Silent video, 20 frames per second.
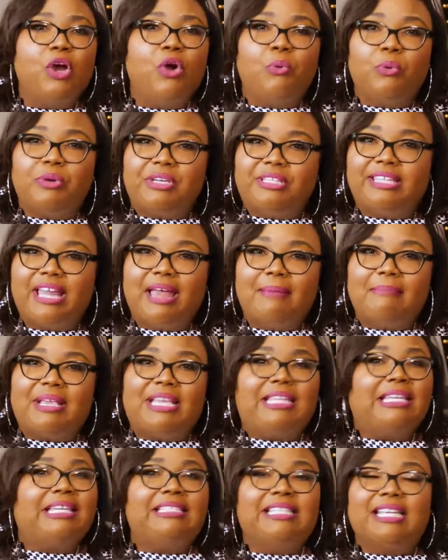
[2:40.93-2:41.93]
What does that
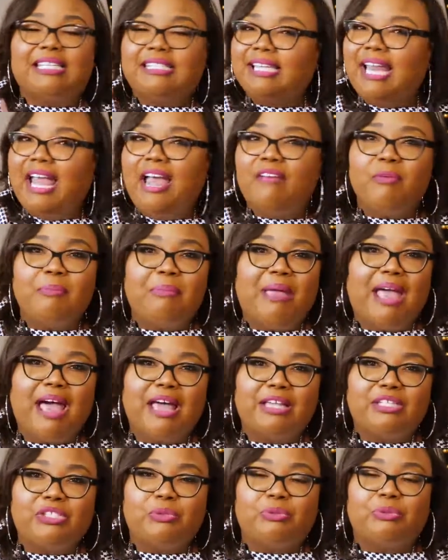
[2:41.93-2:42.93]
mean? It doesn't have a
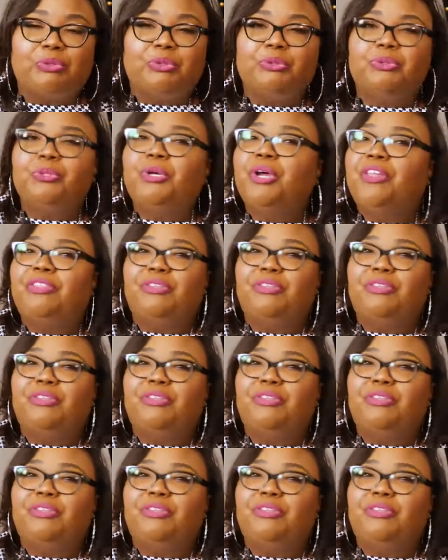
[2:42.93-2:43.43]
pass-through.